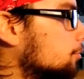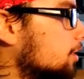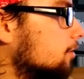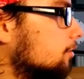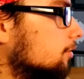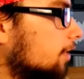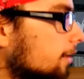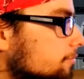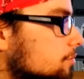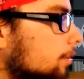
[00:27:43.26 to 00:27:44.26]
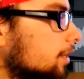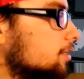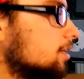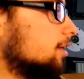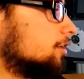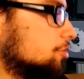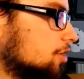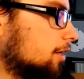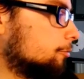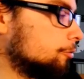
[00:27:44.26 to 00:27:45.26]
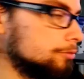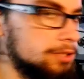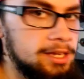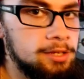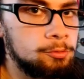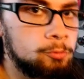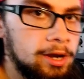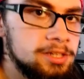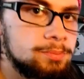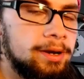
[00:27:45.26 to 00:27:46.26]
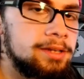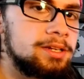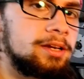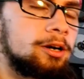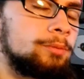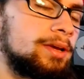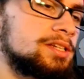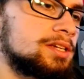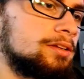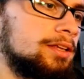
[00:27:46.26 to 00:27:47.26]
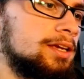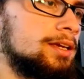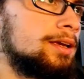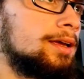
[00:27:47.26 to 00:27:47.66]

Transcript: lean left binding and gyro lean right binding are basically